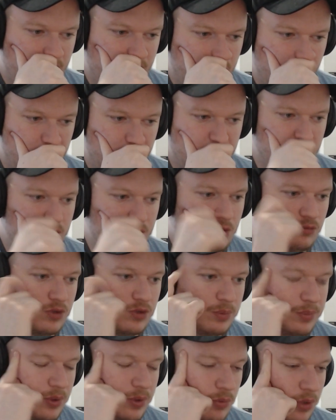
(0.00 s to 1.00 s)
We could go
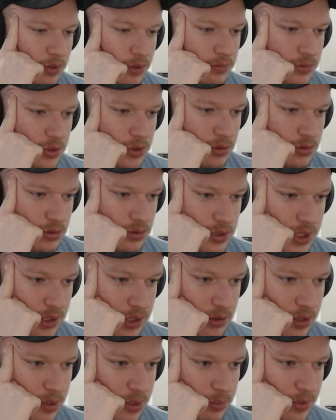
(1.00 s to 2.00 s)
rook b1,
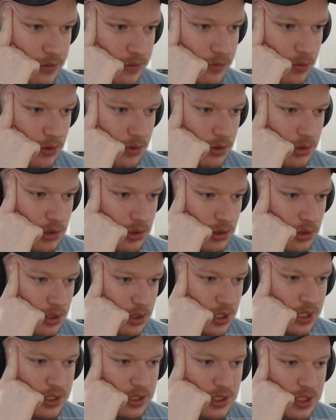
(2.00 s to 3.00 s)
signaling b4.
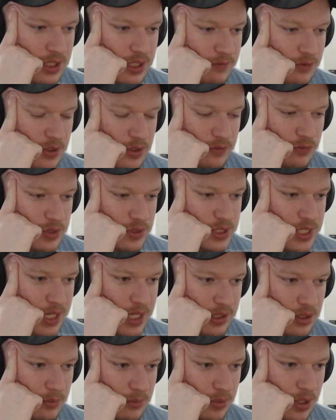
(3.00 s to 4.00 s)
And I think even if we
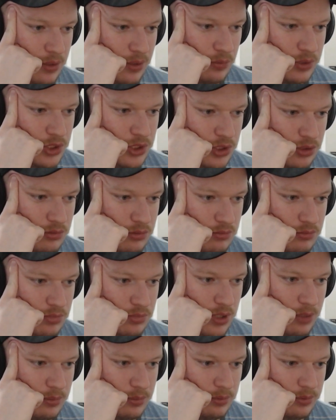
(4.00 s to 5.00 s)
sack the pawn, we should
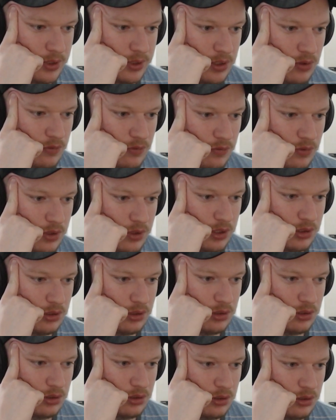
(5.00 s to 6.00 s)
probably go for it.
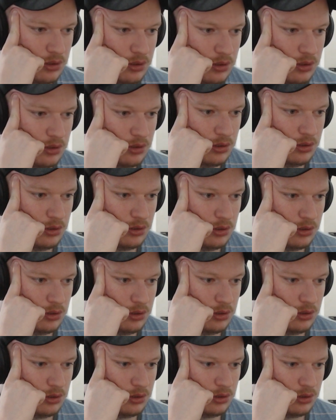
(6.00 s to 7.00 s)

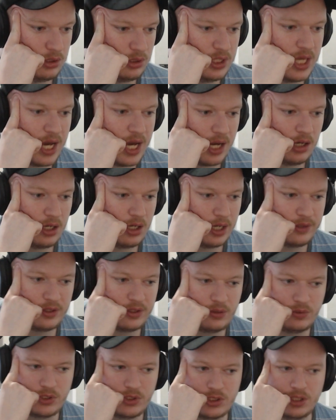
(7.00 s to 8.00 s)
Yeah, I think
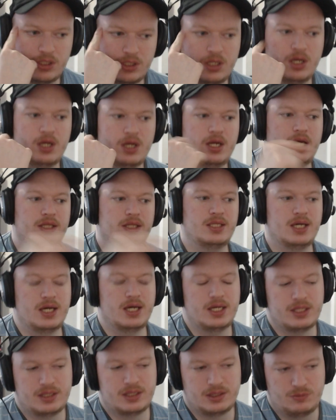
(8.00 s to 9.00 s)
we should. And
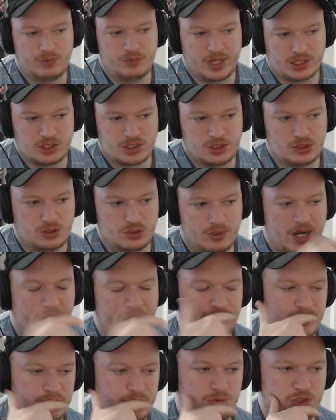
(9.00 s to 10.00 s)
we actually do have
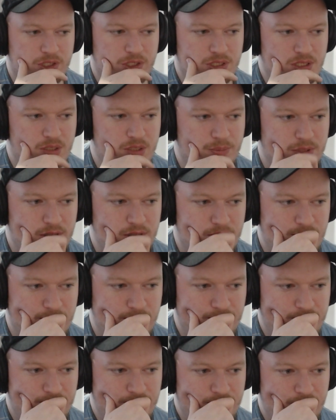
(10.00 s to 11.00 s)
some tricks in the position.